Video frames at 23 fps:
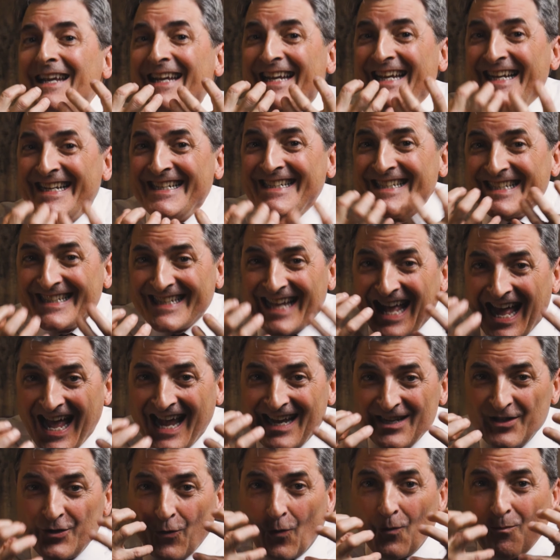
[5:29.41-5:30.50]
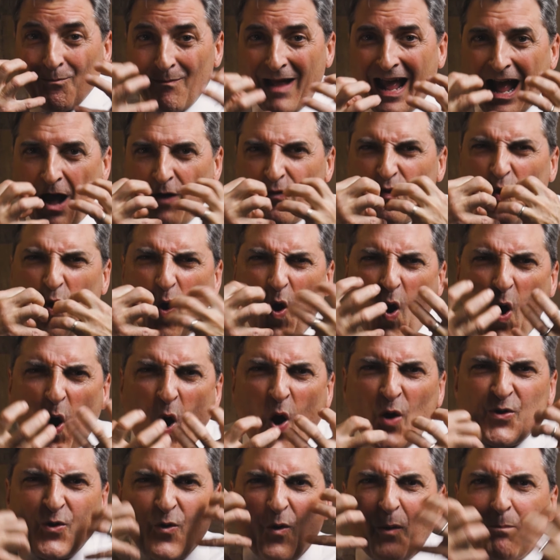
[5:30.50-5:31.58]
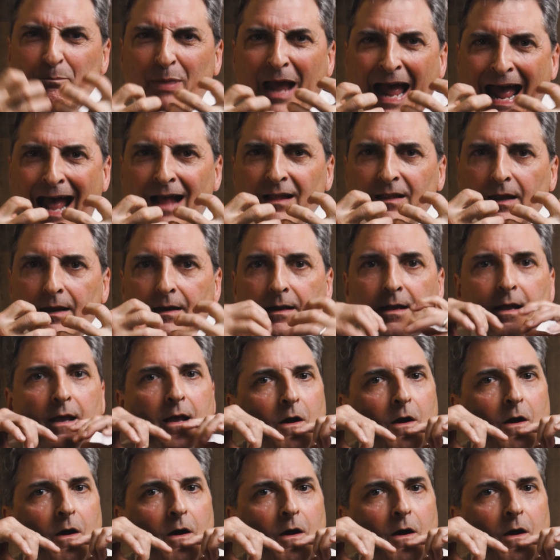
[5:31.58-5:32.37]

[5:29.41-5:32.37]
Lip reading: inside your mouth, on your palate.